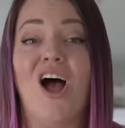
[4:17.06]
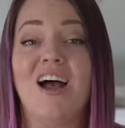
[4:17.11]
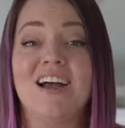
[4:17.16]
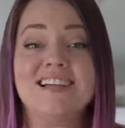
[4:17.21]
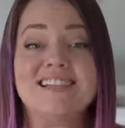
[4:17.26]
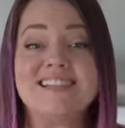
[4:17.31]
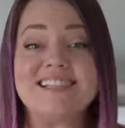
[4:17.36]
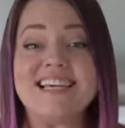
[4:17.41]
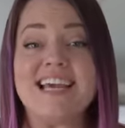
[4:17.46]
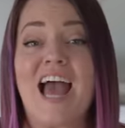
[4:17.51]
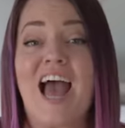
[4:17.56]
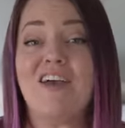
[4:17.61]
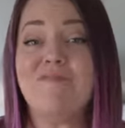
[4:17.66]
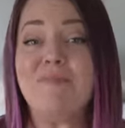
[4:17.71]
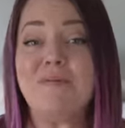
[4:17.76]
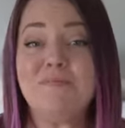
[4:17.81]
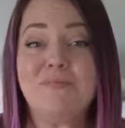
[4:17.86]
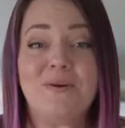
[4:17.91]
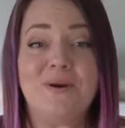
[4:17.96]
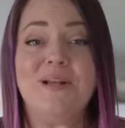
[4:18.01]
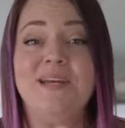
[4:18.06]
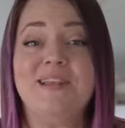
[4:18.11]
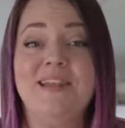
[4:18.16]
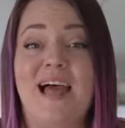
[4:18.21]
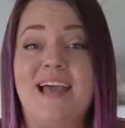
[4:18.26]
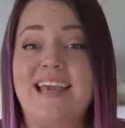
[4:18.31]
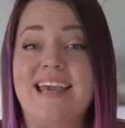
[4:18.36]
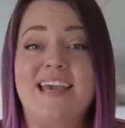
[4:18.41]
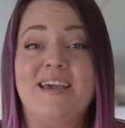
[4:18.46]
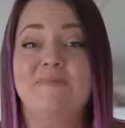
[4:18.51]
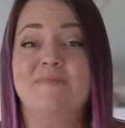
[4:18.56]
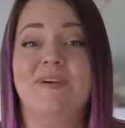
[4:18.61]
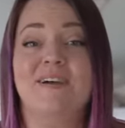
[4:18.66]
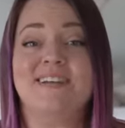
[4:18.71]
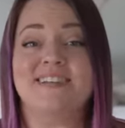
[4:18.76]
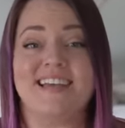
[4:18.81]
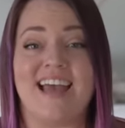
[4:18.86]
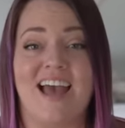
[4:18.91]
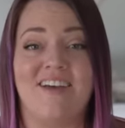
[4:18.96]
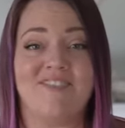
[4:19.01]
Honestly, I've been pretty lucky
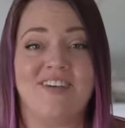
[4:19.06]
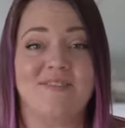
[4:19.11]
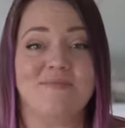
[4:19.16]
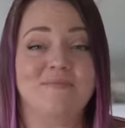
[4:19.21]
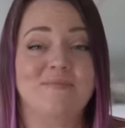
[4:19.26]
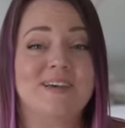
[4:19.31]
compared to Kevin